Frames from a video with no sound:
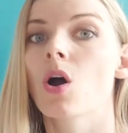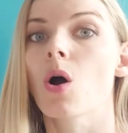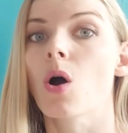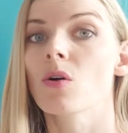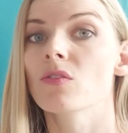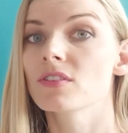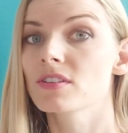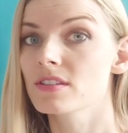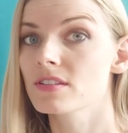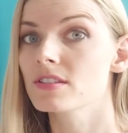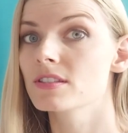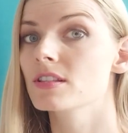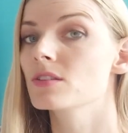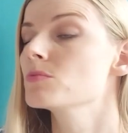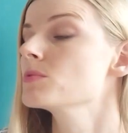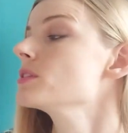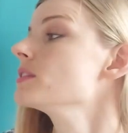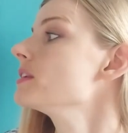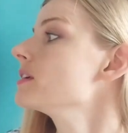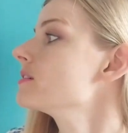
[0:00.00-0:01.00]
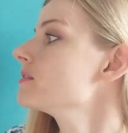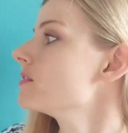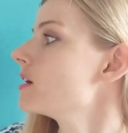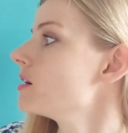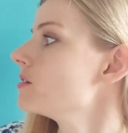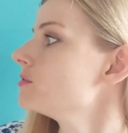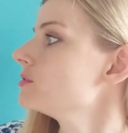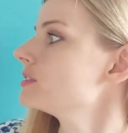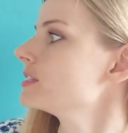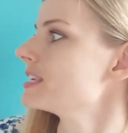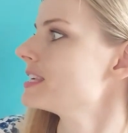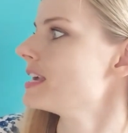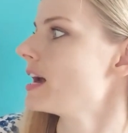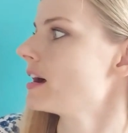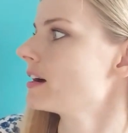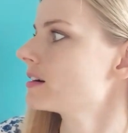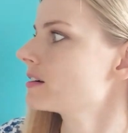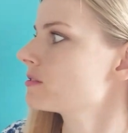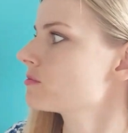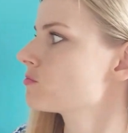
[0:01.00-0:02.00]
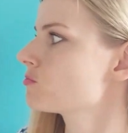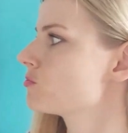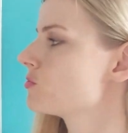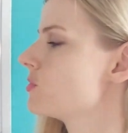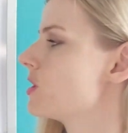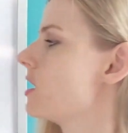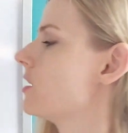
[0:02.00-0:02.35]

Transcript: Obviously we leave out jak. We